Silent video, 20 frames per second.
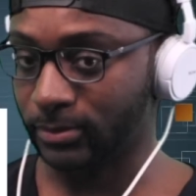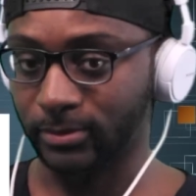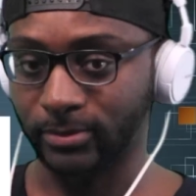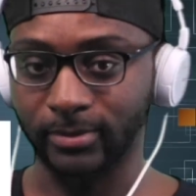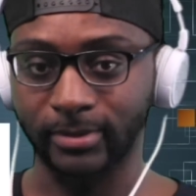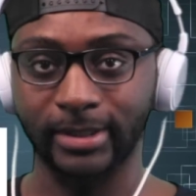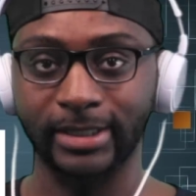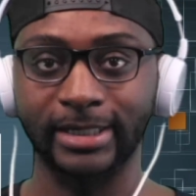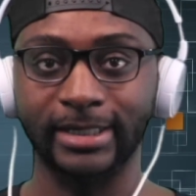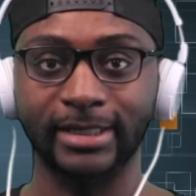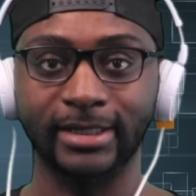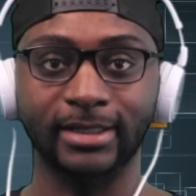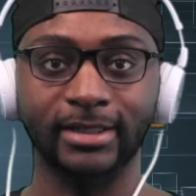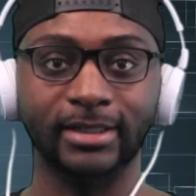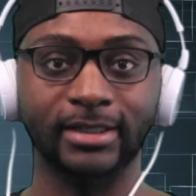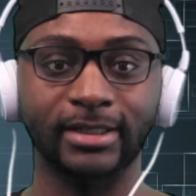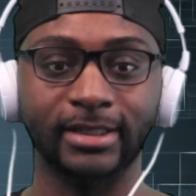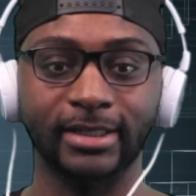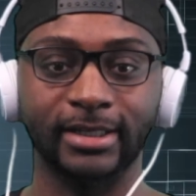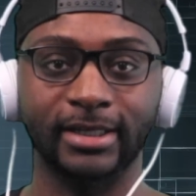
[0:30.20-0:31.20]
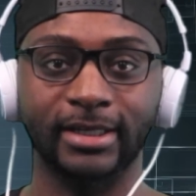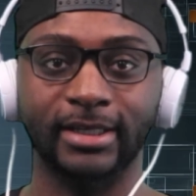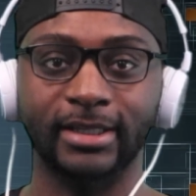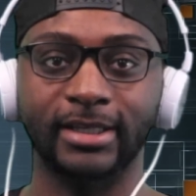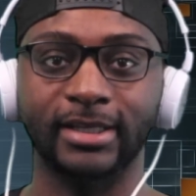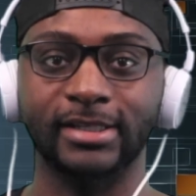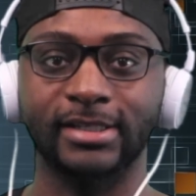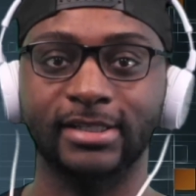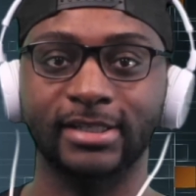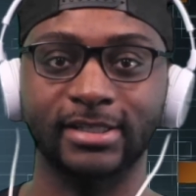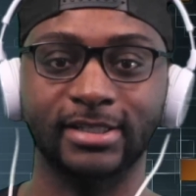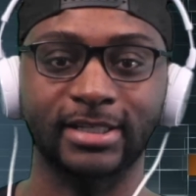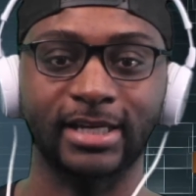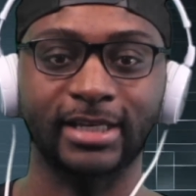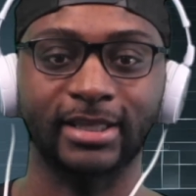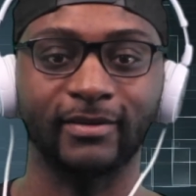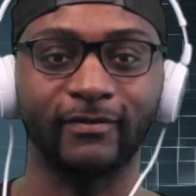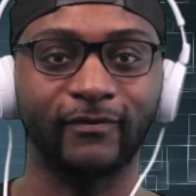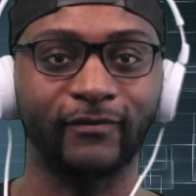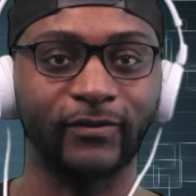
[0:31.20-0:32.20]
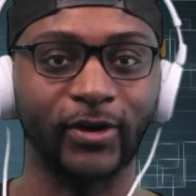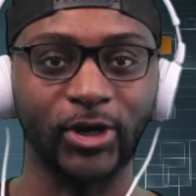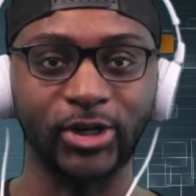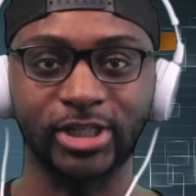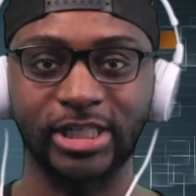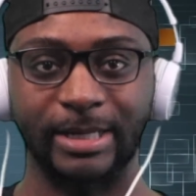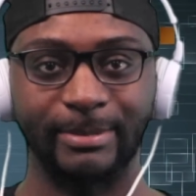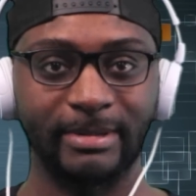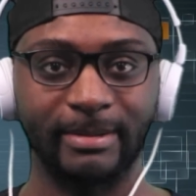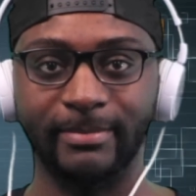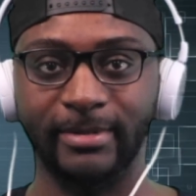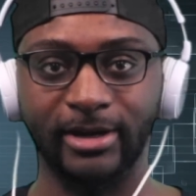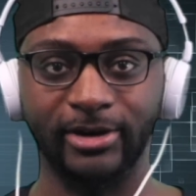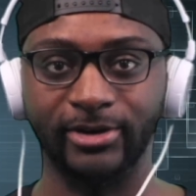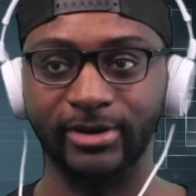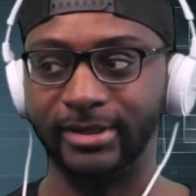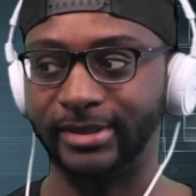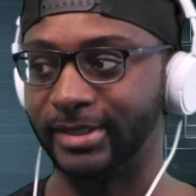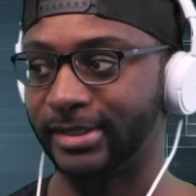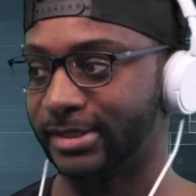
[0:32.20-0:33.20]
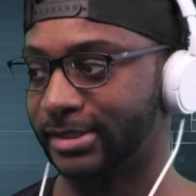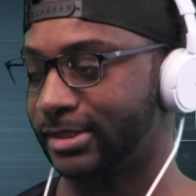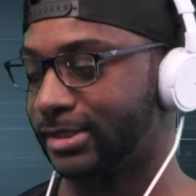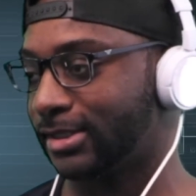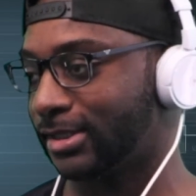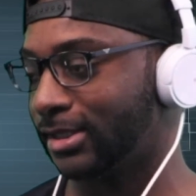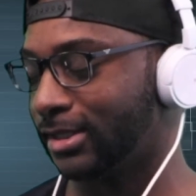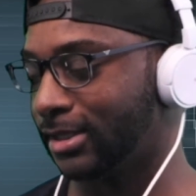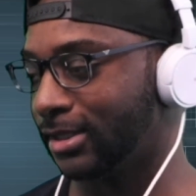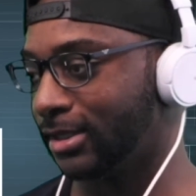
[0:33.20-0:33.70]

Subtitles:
Really? This is like the first time I'm hearing this.